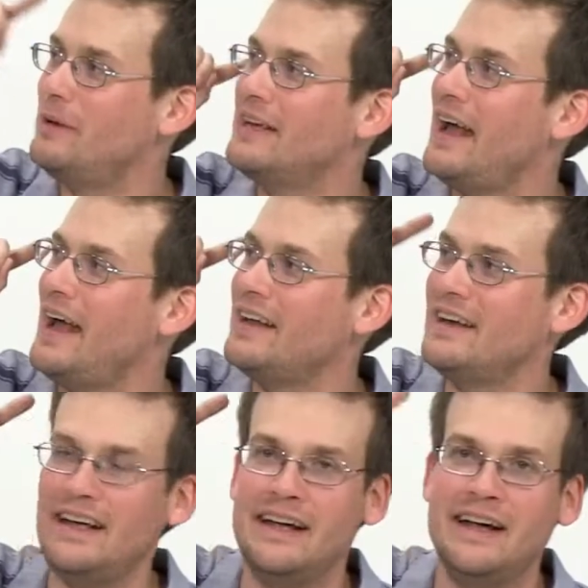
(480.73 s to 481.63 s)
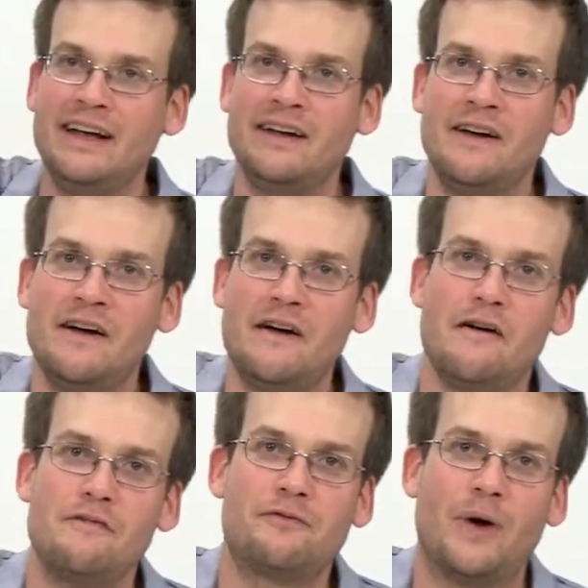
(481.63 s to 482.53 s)
began in
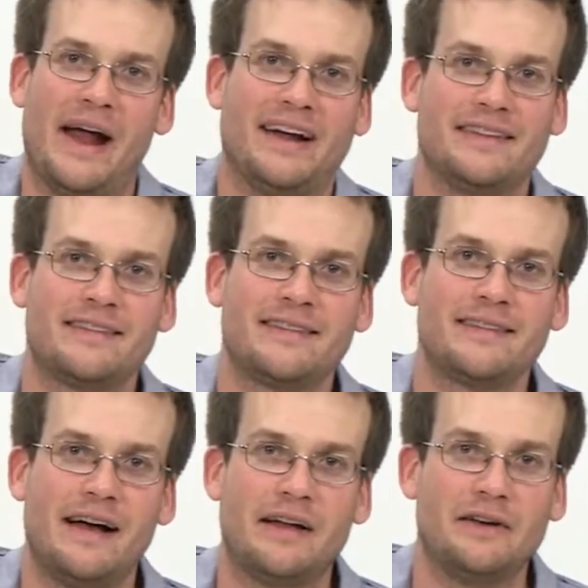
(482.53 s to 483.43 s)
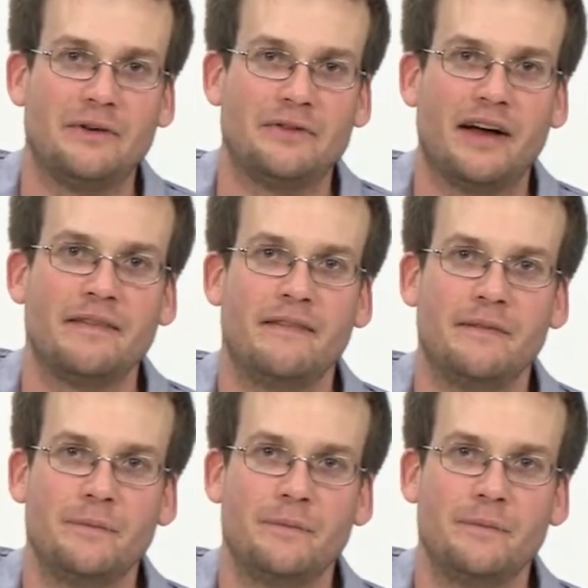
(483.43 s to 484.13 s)
France. How'd I do, Stan?